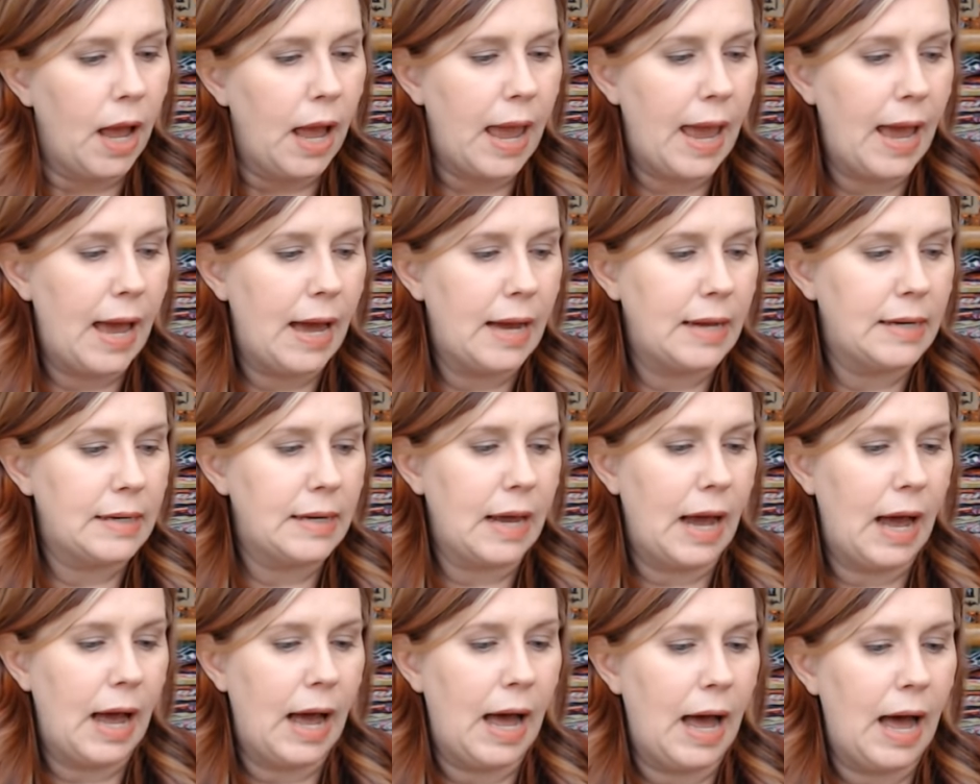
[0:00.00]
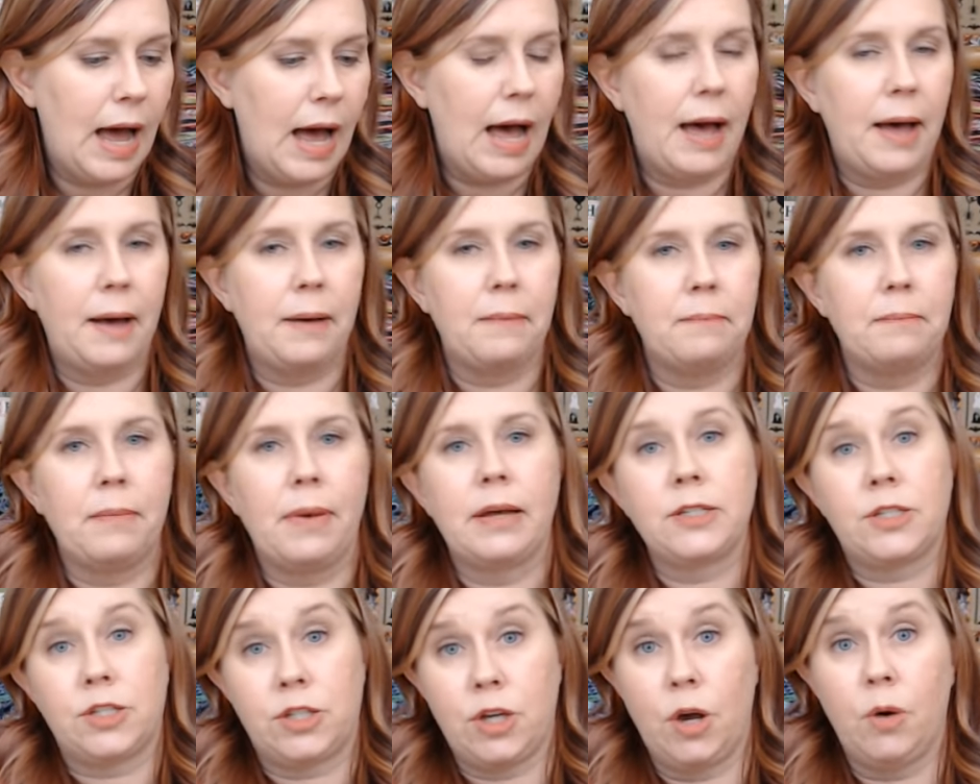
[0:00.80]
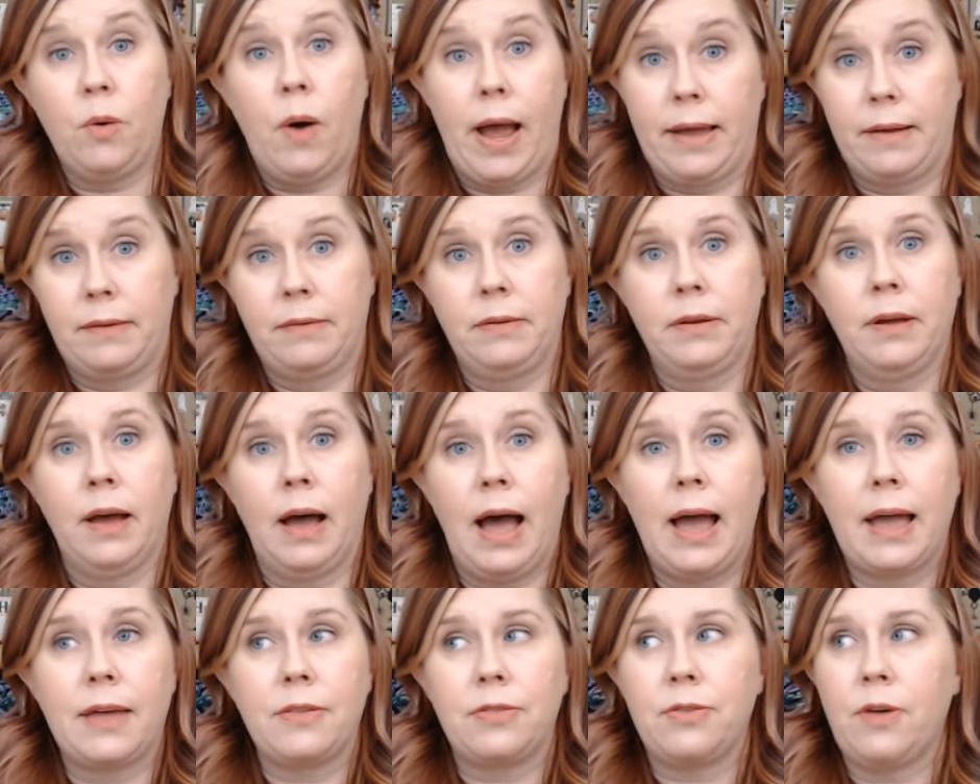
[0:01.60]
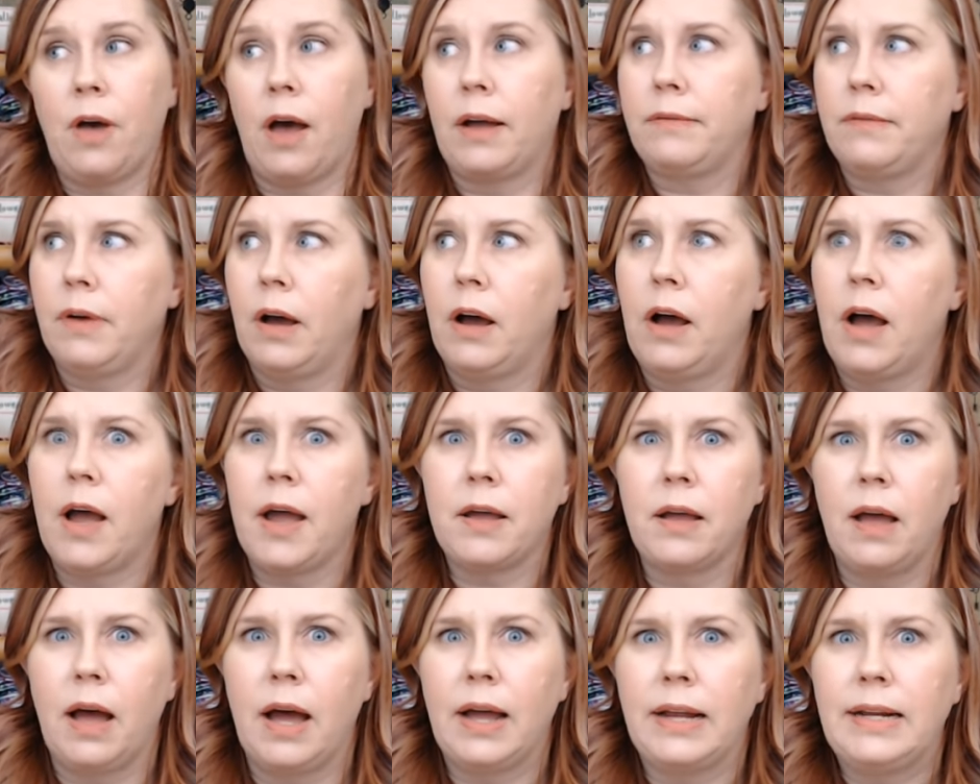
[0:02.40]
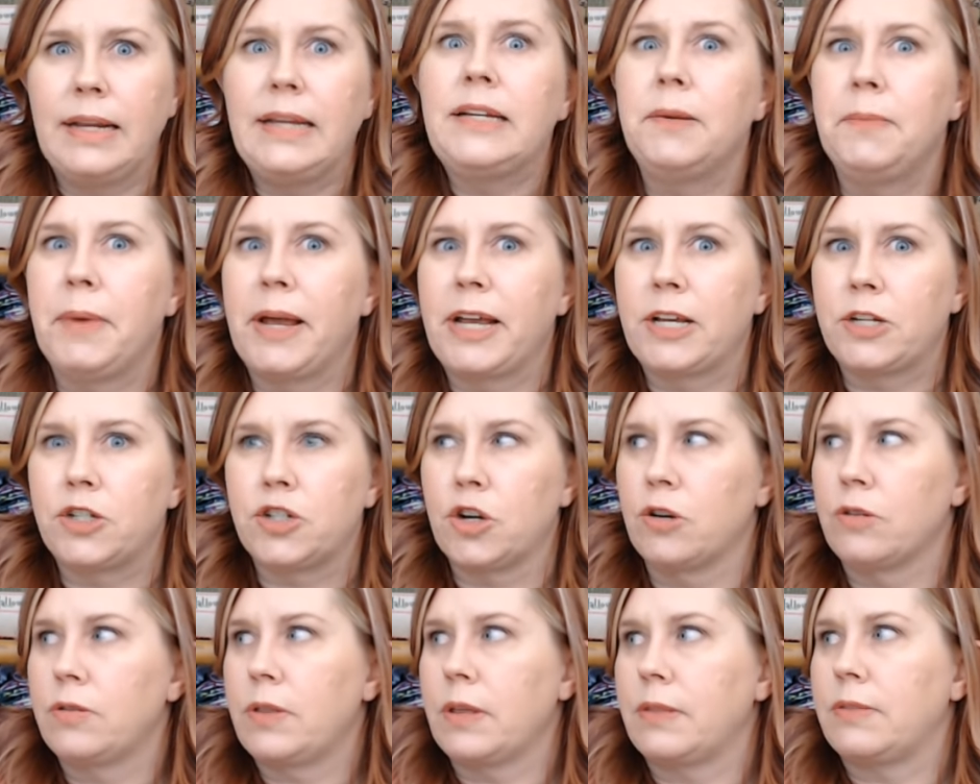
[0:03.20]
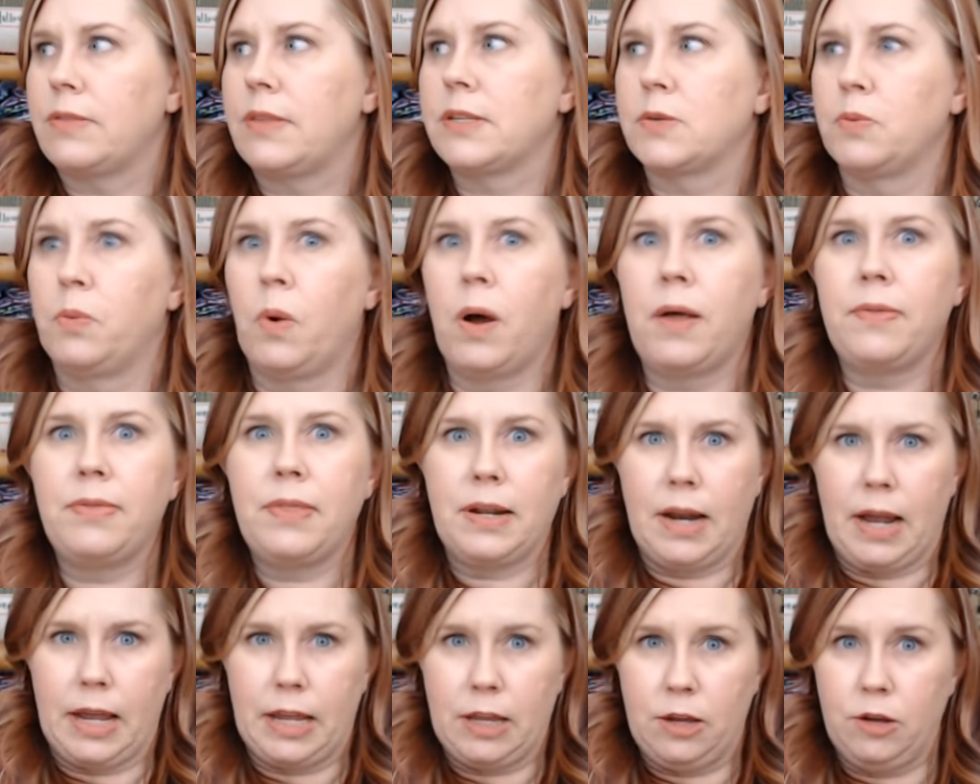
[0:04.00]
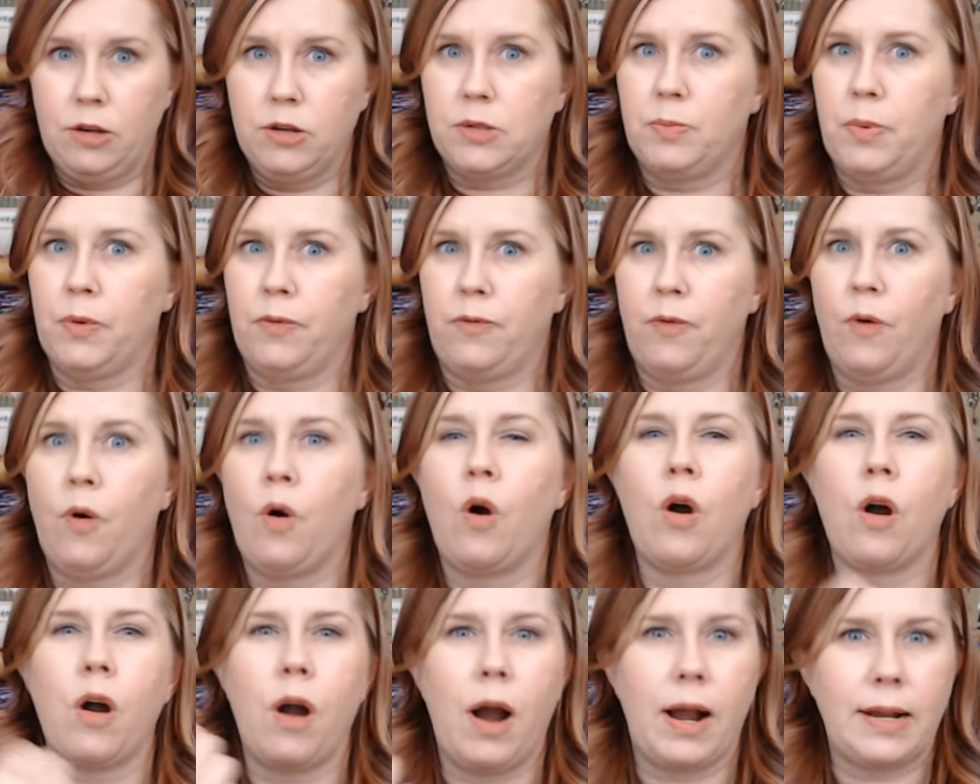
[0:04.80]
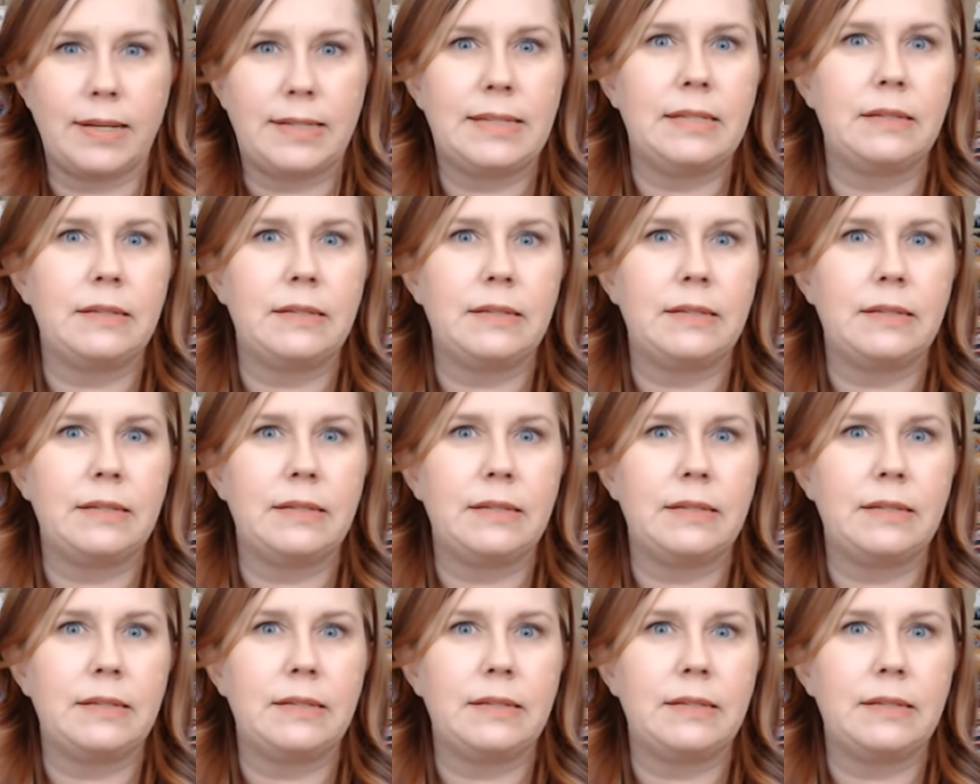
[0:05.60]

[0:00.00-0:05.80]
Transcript: And um, so I, I thought, oh, I, I need to make sure that this one that I used before, I,